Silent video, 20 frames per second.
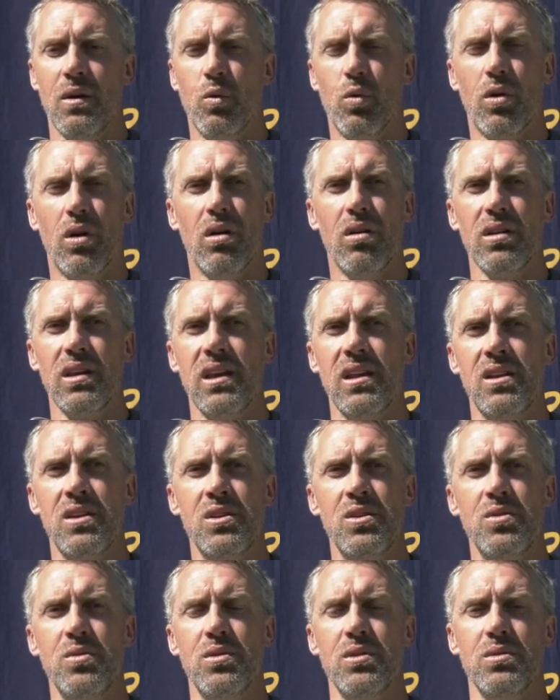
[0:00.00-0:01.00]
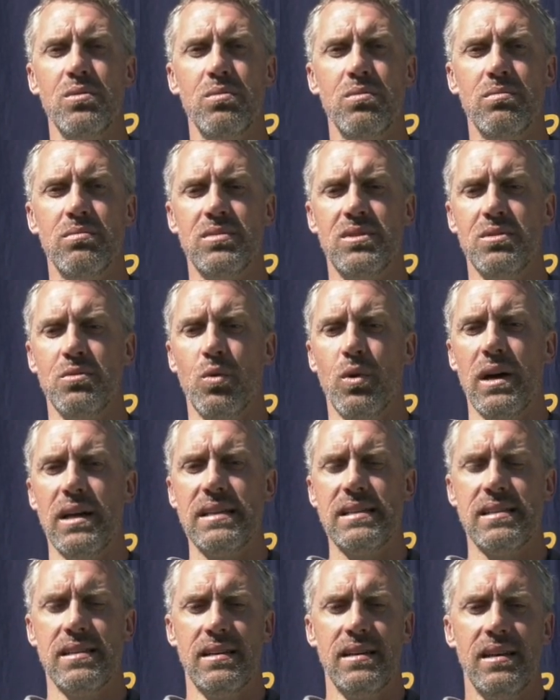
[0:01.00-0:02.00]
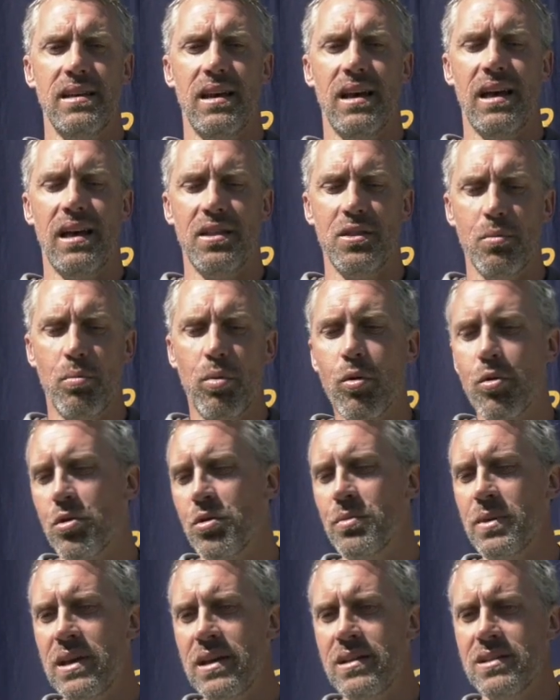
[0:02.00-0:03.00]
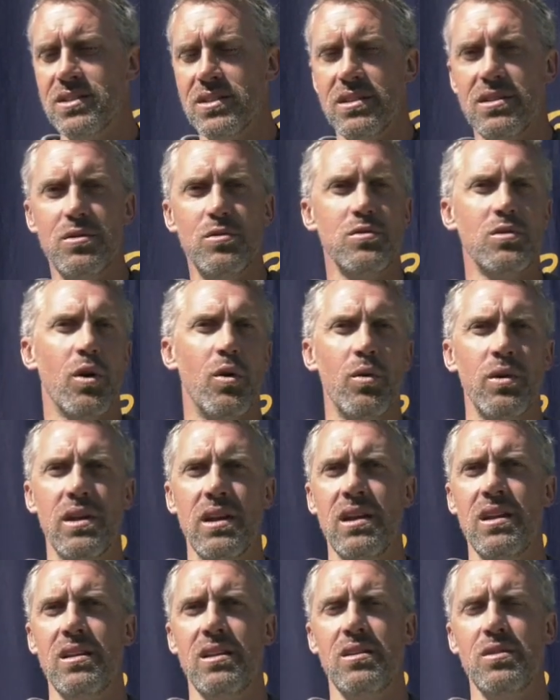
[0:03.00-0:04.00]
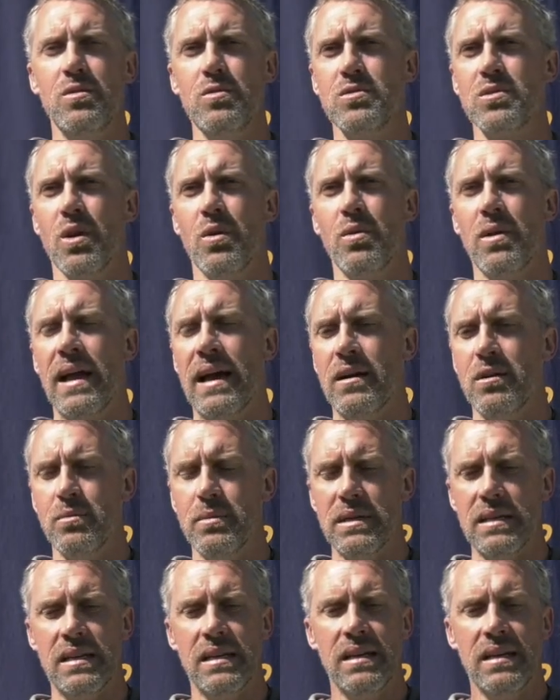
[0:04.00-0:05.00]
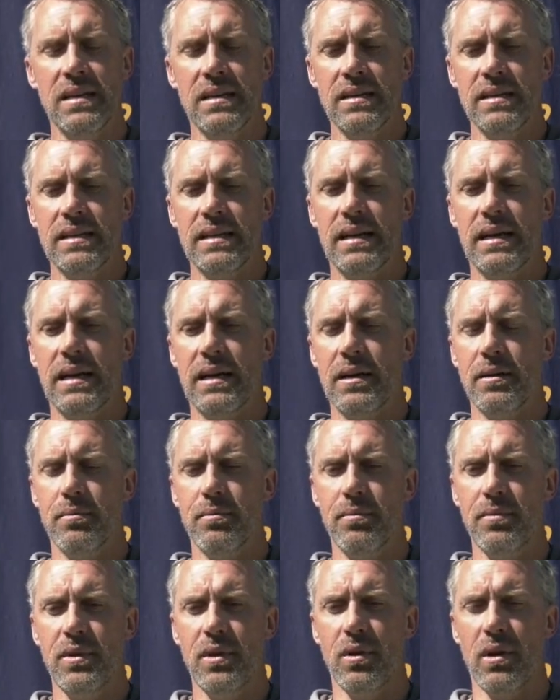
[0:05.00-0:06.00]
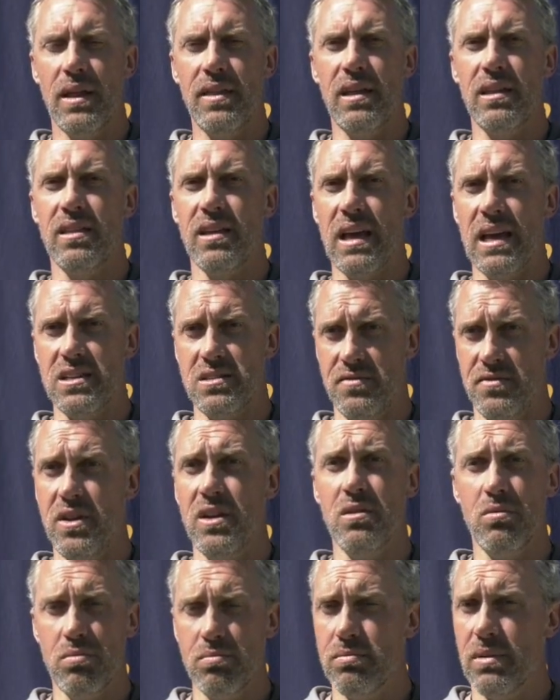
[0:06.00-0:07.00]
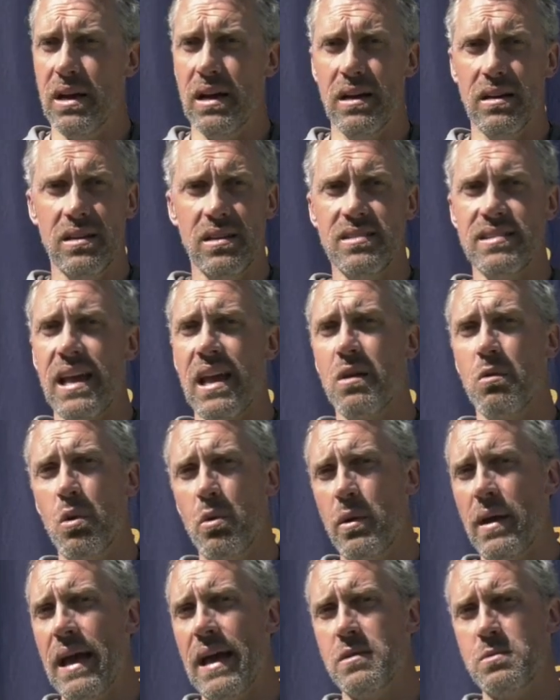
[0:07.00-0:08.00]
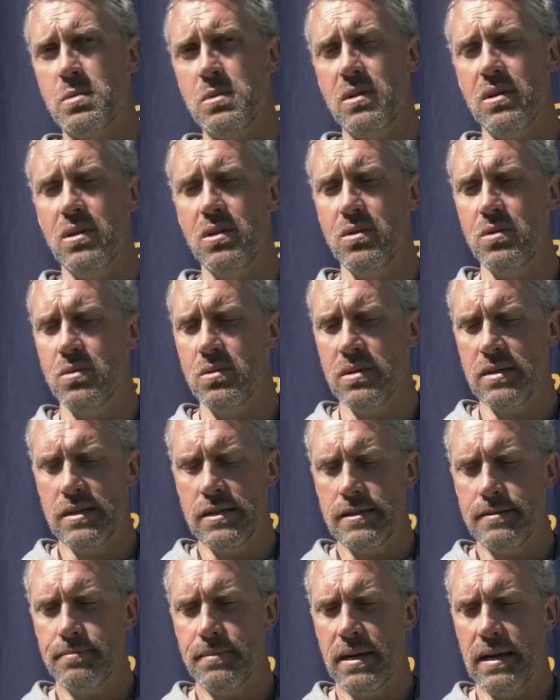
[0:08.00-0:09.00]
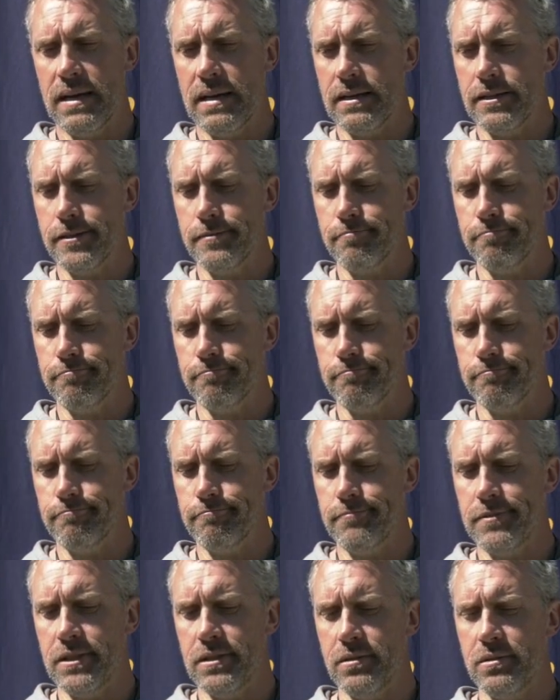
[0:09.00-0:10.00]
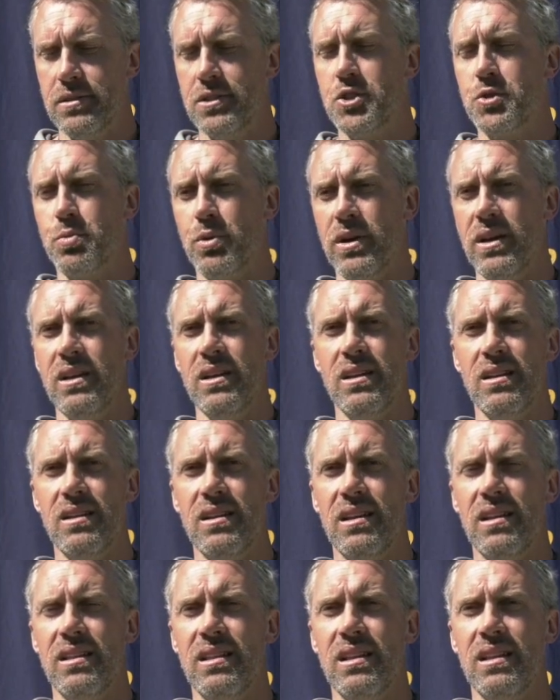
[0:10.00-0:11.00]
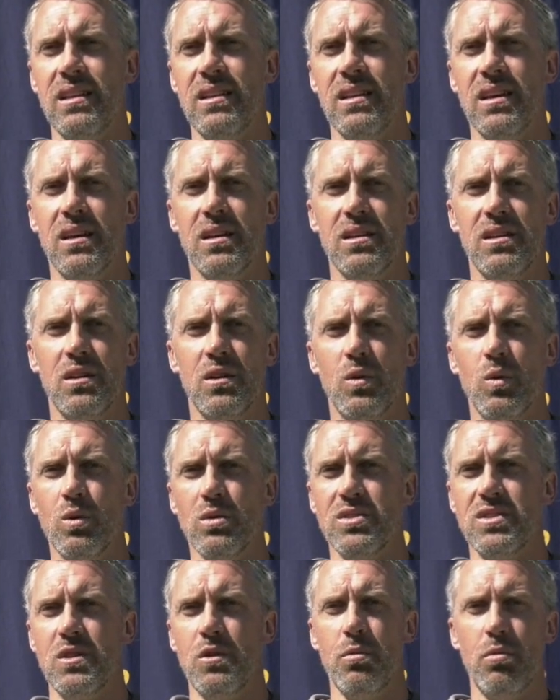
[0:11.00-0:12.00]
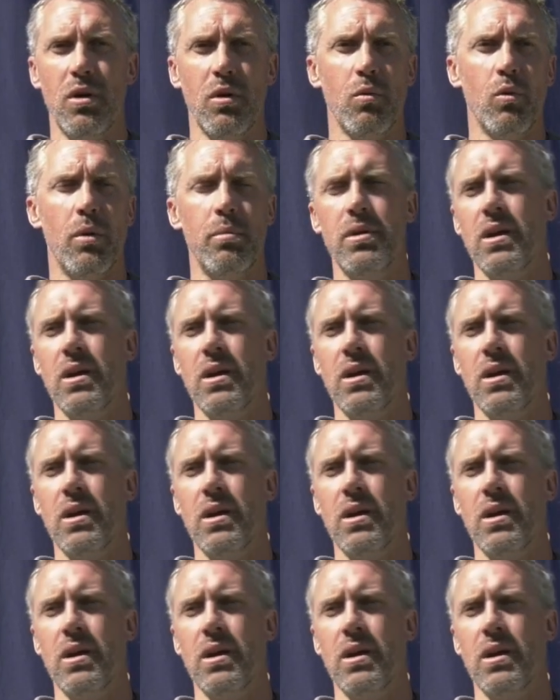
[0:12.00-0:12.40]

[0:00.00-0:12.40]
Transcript: we're all getting new to what the portal means and who's going in and who's going out. But, you know, I think the guys have done exactly what we asked them to do, you know, this spring, and then you know, we'll see what